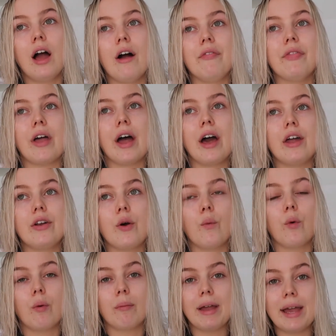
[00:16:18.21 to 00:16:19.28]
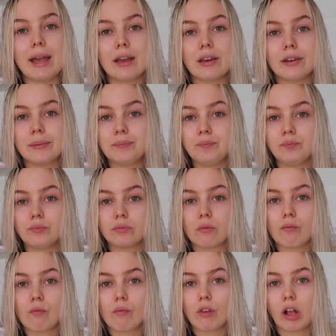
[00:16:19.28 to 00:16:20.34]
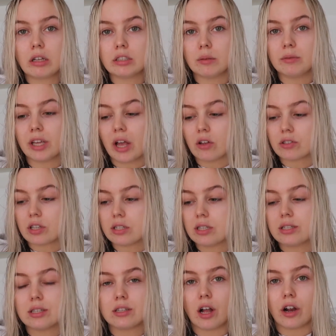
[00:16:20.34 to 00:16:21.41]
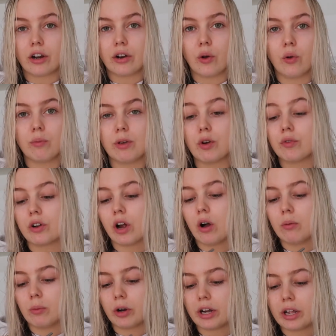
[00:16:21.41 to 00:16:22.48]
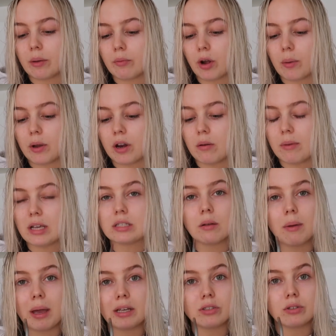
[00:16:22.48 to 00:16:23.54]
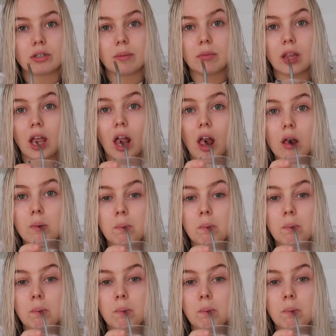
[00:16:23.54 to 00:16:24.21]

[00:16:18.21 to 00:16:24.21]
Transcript: And then we'll make something else because this is not gonna hold me over all morning. I'm probably gonna make some eggs or something.